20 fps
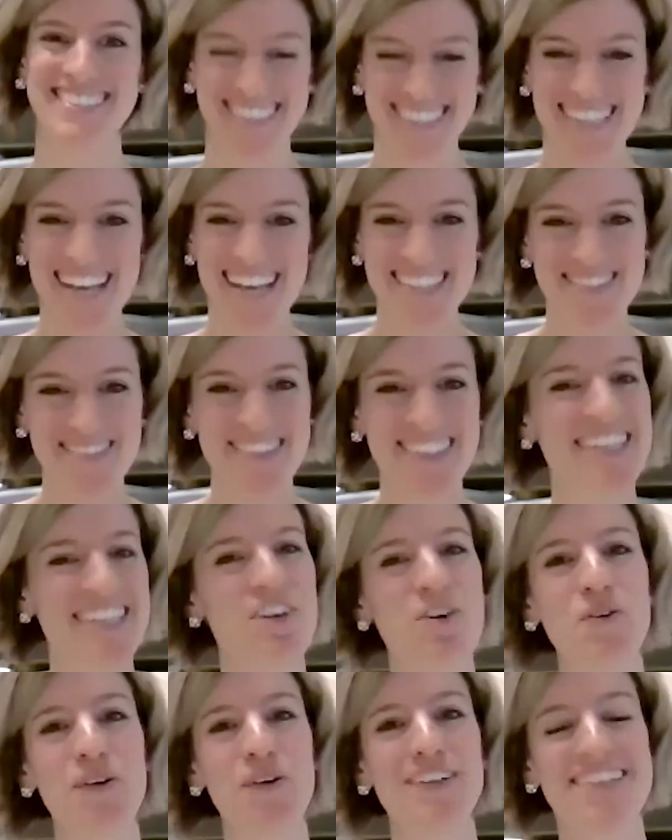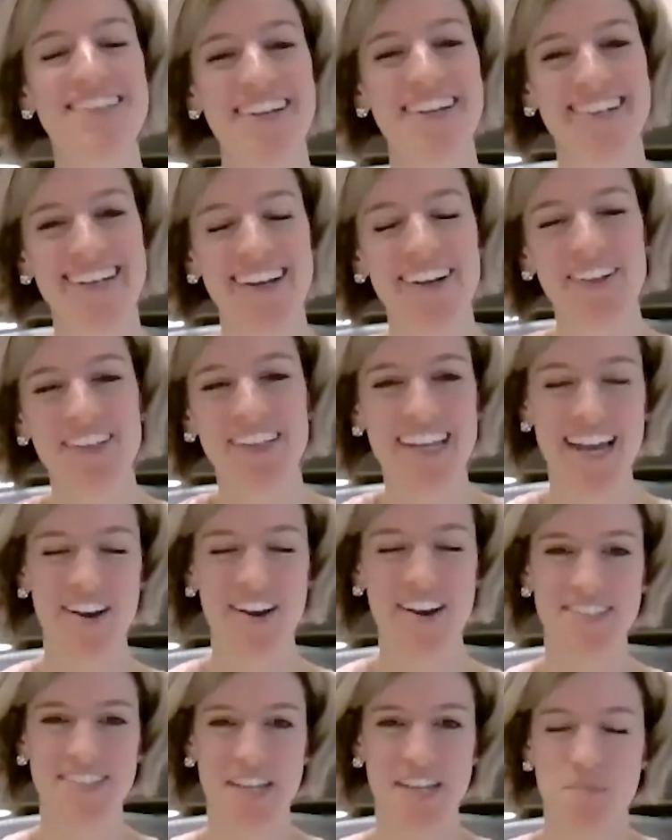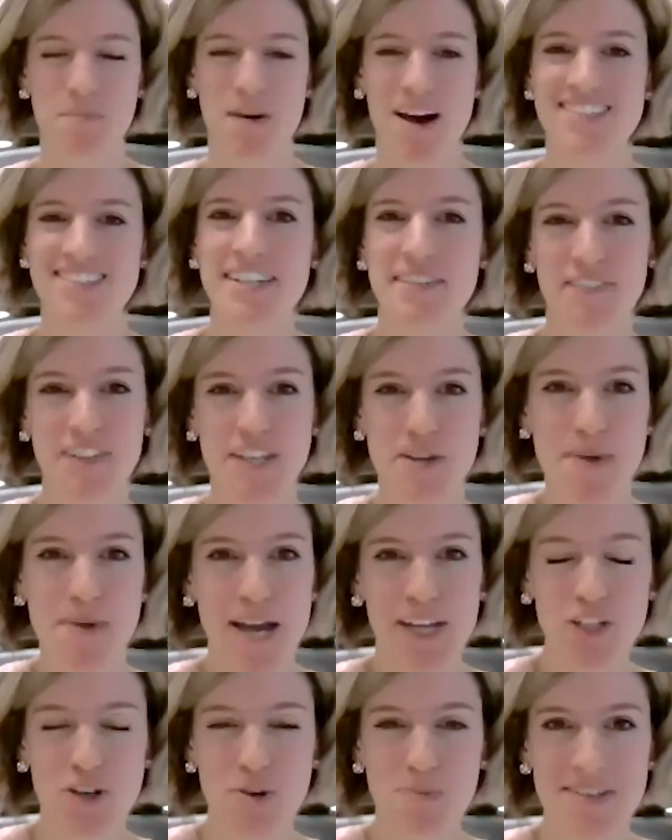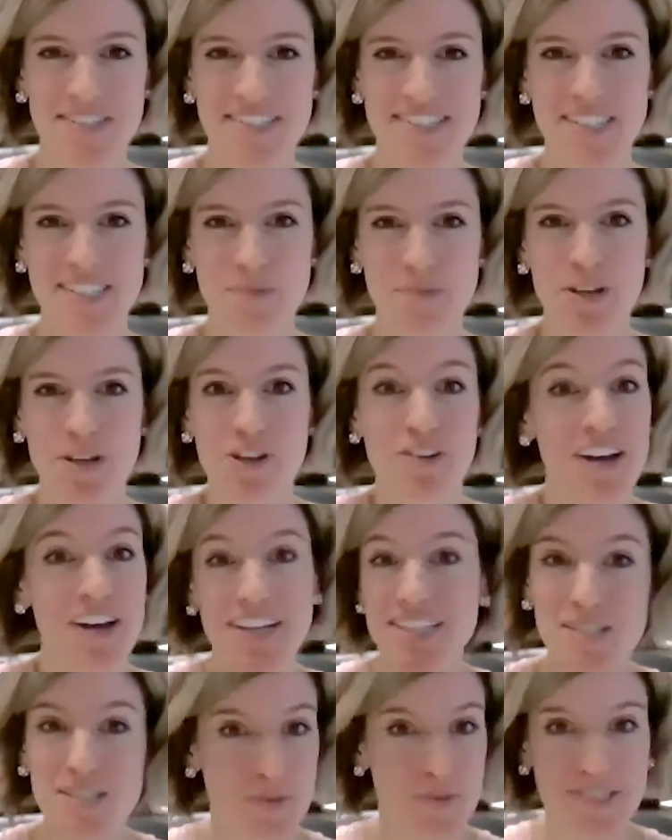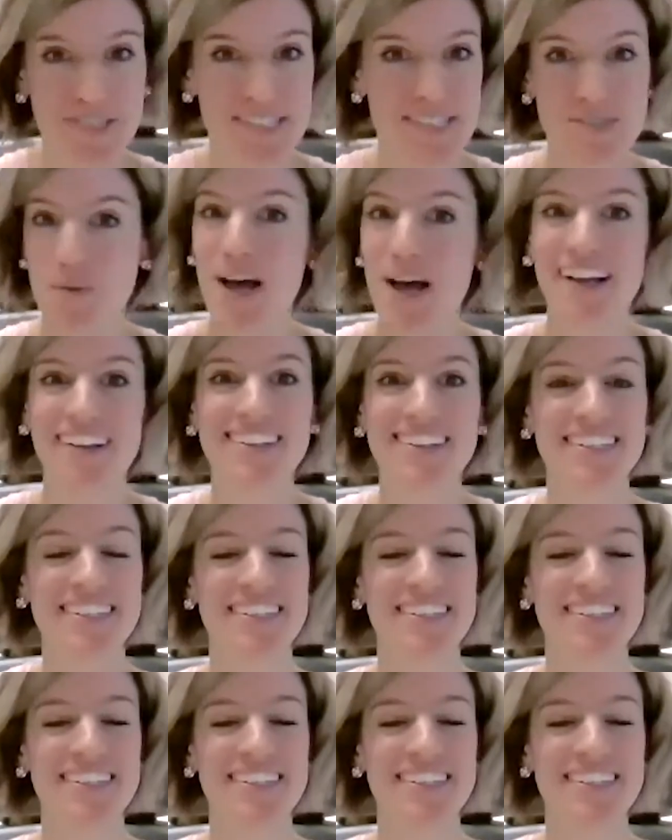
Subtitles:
That's really cool to hear not only how it's going to positively impact your business, but your customers as well.